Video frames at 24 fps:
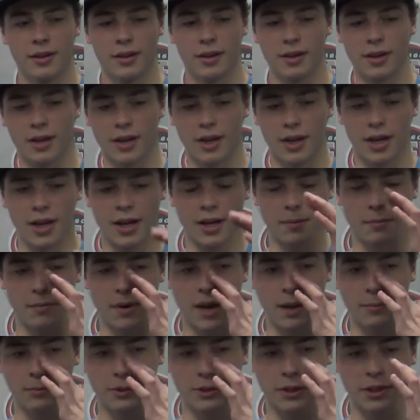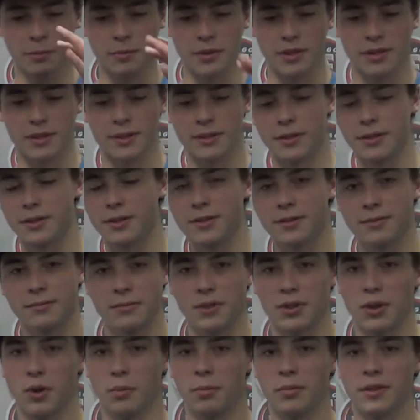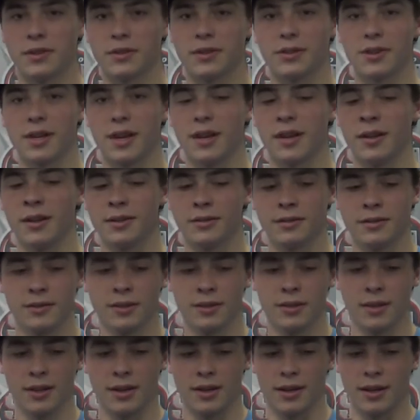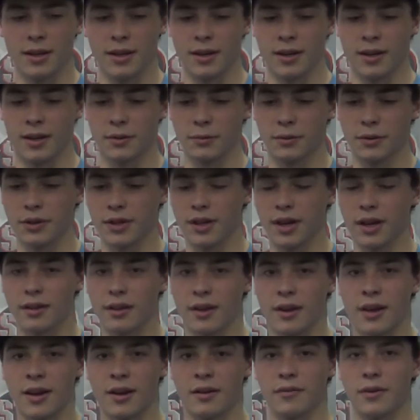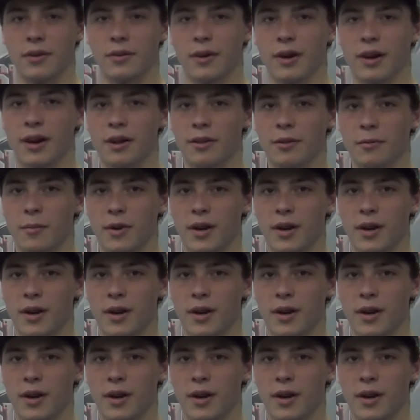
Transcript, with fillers: Uh, mom took me to just an open skate and really got the hang of it right out the